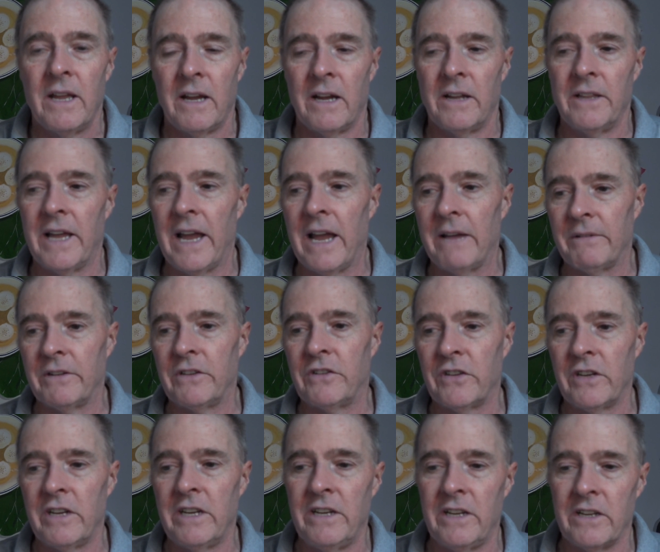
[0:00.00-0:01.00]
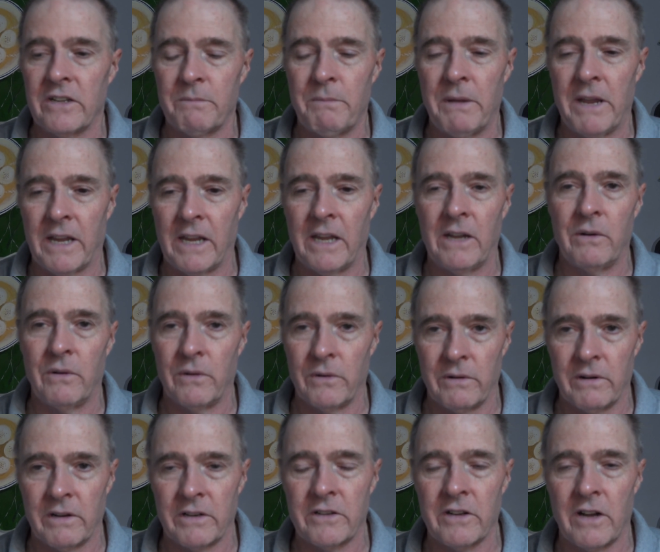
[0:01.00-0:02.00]
and they have a Genius pecking
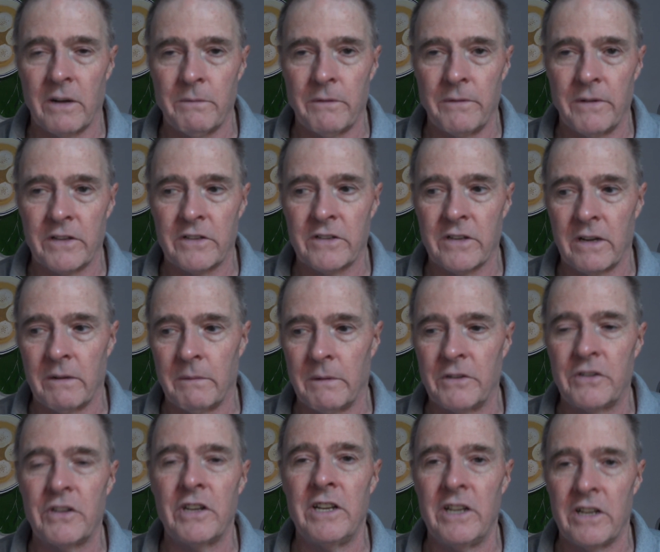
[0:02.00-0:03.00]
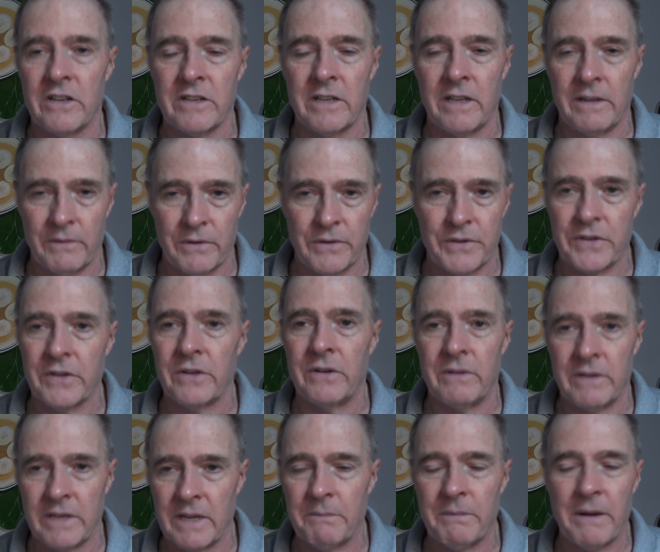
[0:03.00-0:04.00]
order on top of it. So I'm a Genius level
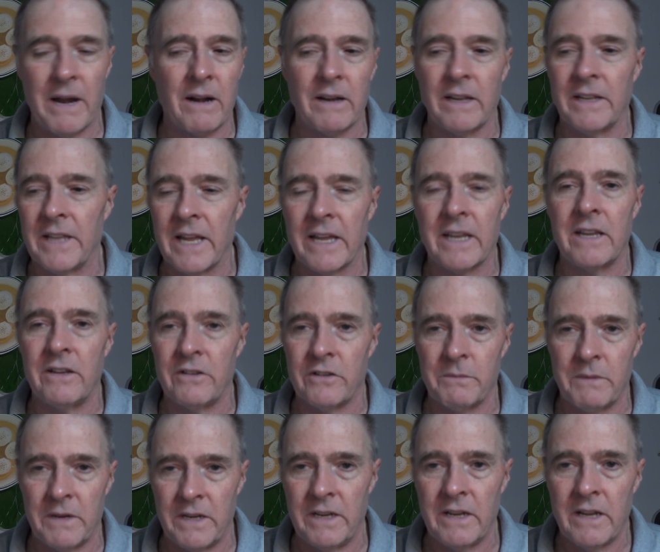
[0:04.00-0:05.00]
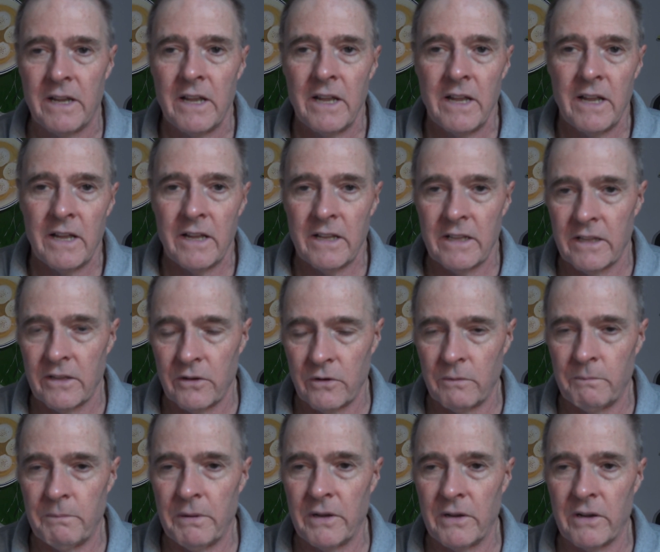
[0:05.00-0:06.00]
2, and apparently that gives me
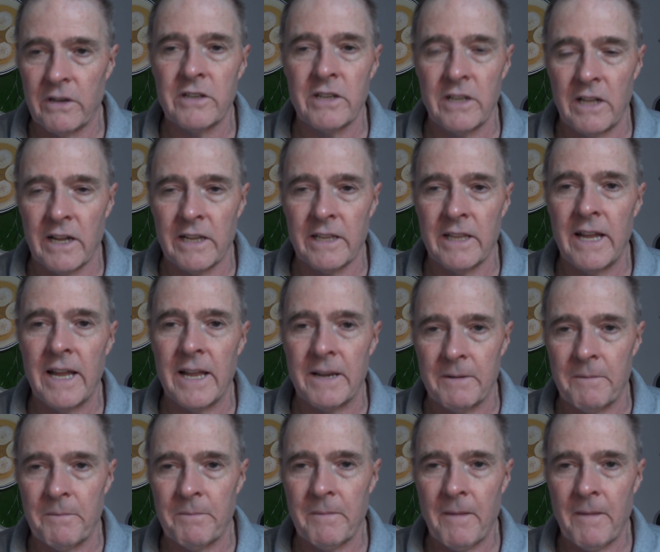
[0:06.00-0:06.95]
little perks like that.